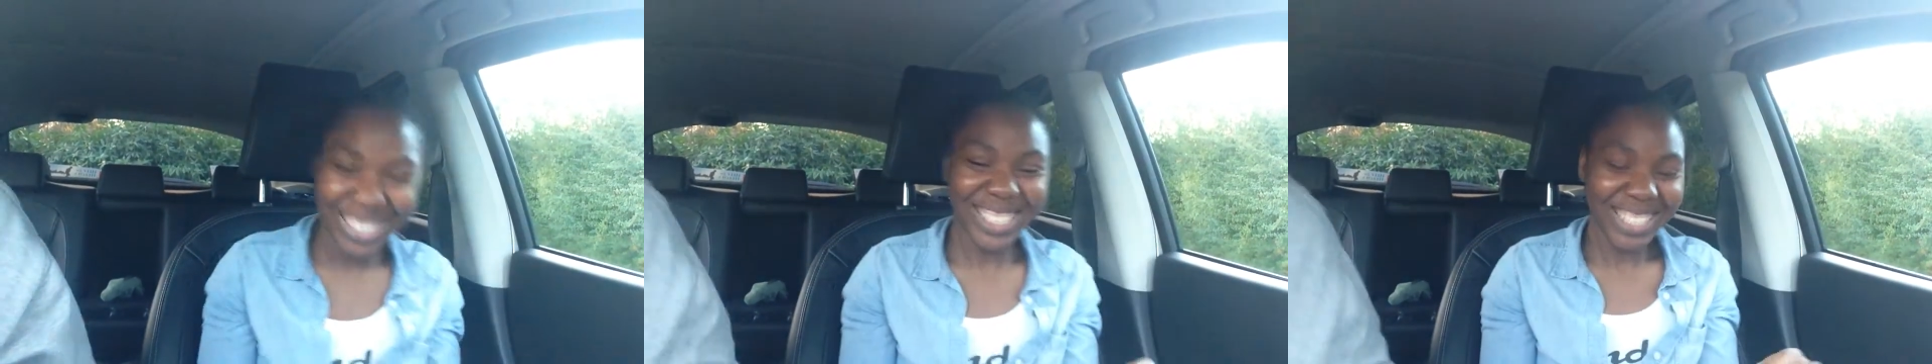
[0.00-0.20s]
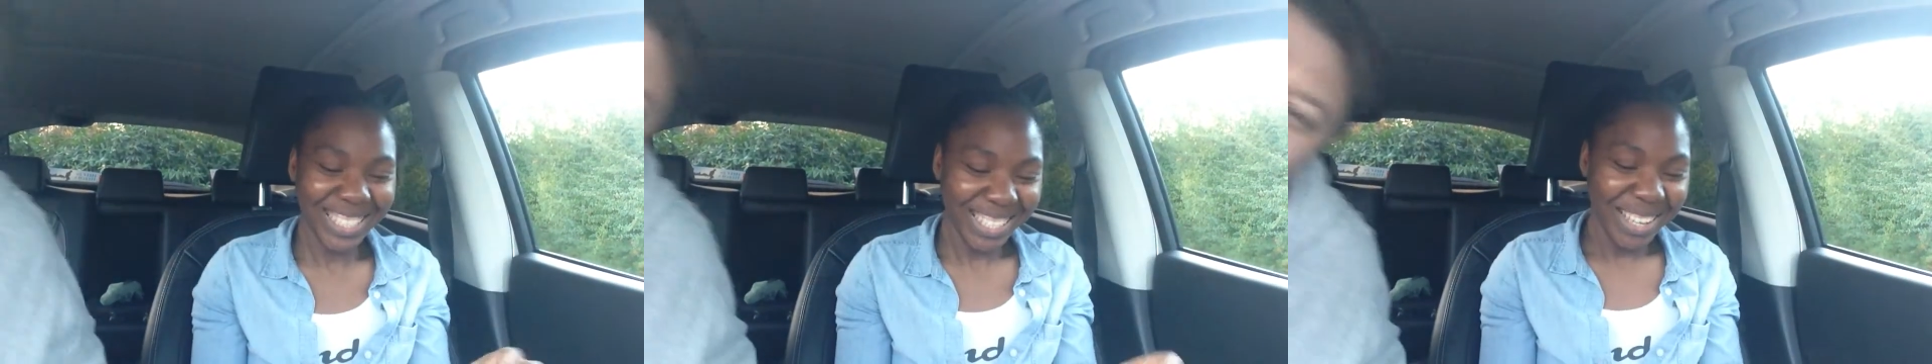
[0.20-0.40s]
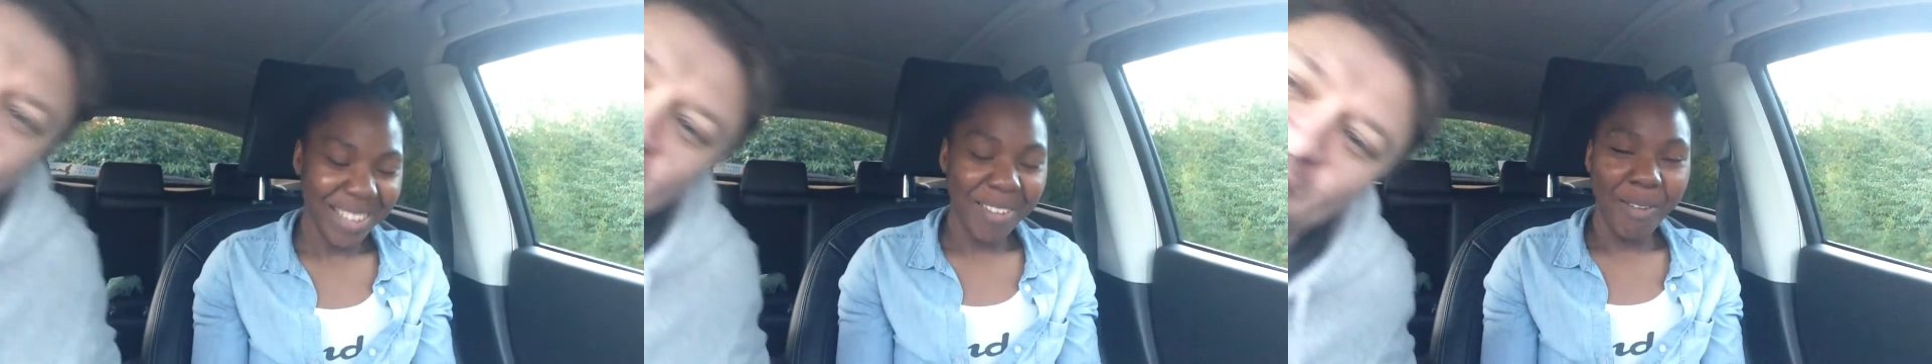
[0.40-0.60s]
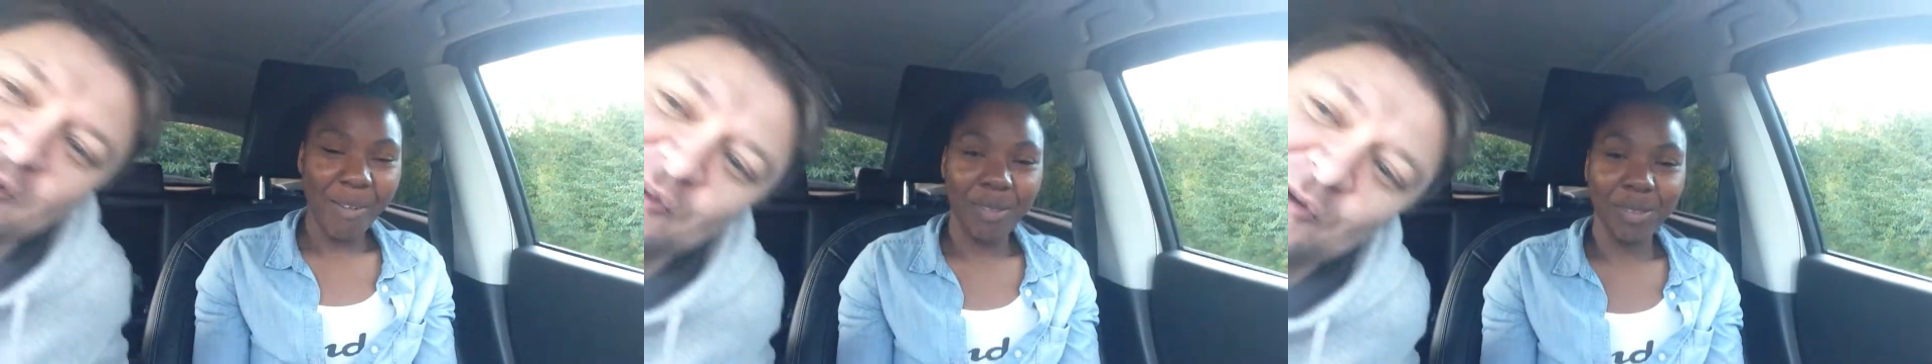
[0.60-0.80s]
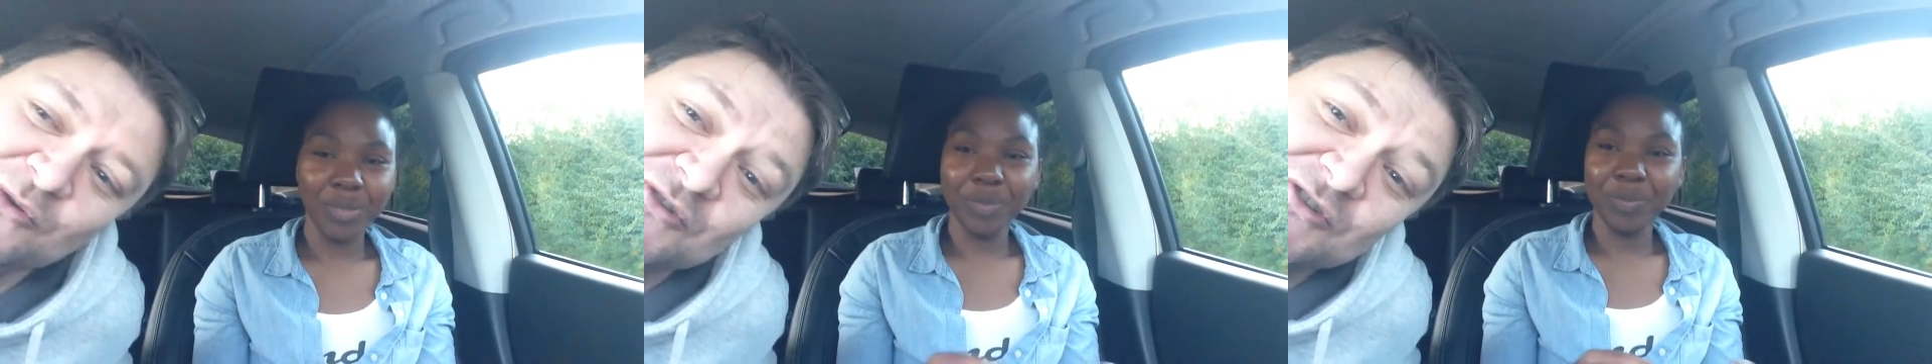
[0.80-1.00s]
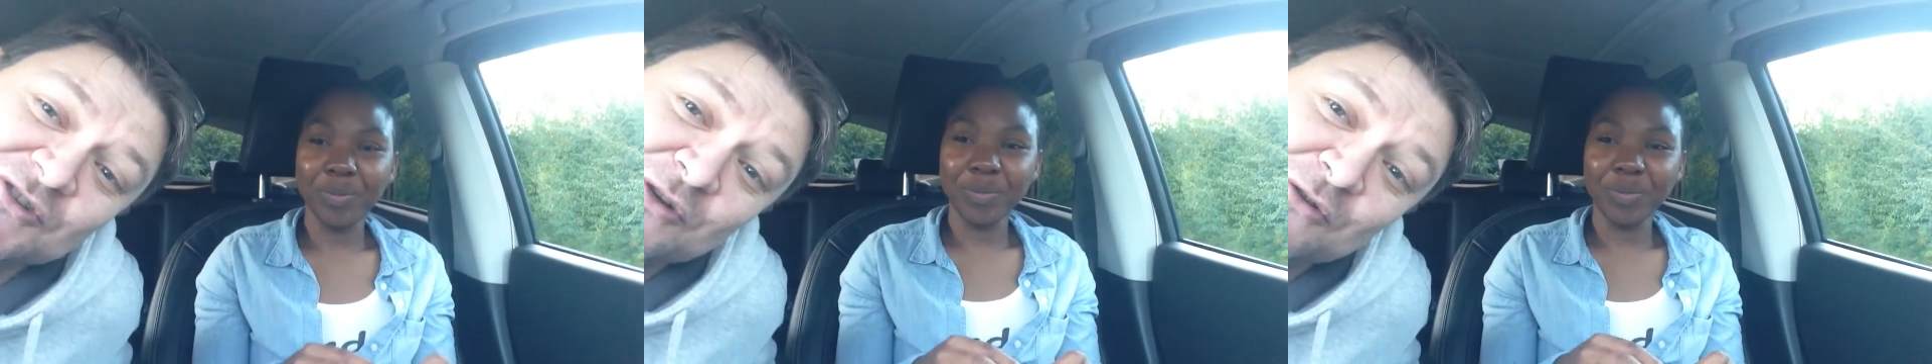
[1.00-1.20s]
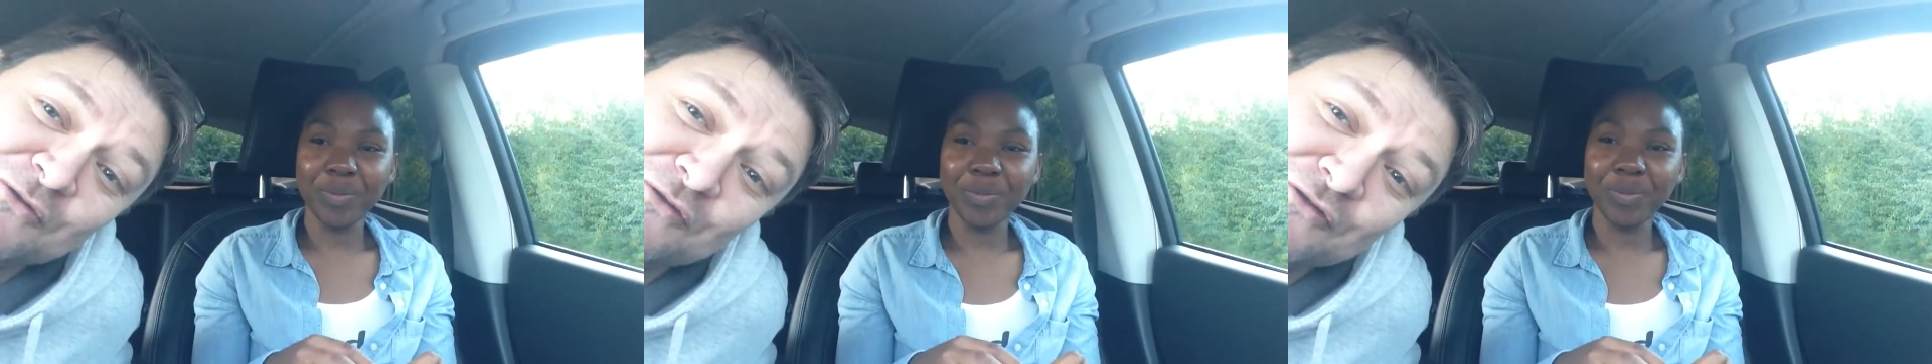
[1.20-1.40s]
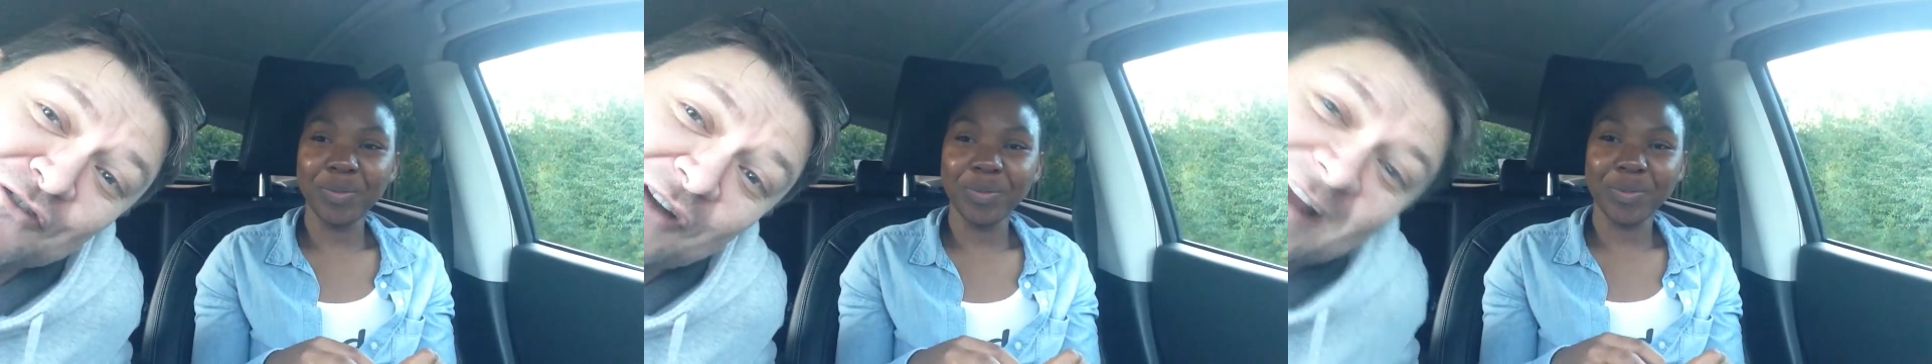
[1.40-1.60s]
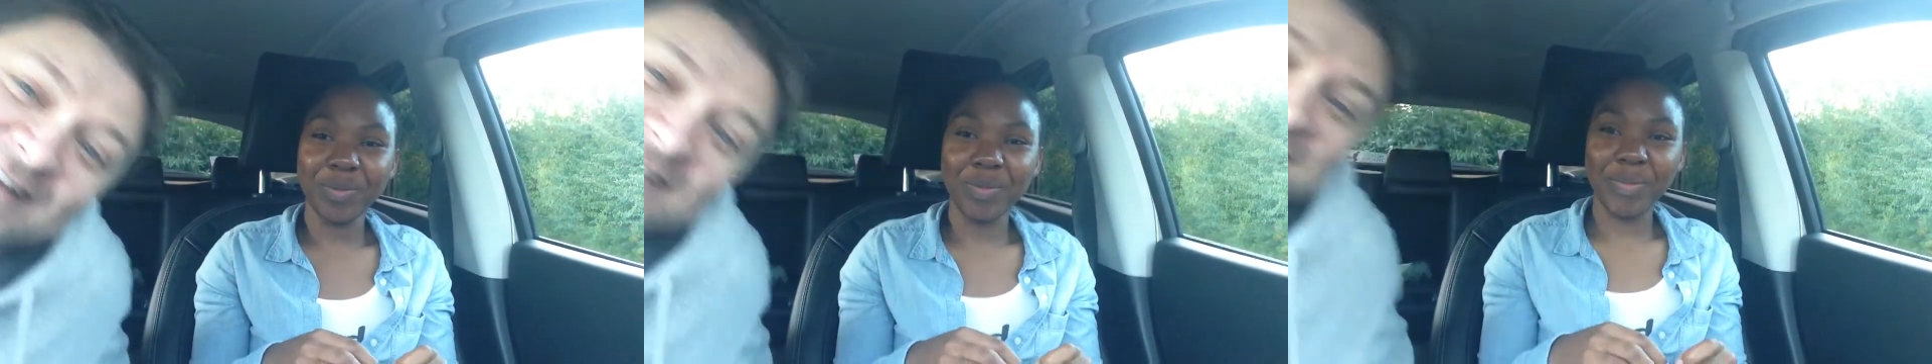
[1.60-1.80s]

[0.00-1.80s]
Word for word: her, her daughter's called Fred.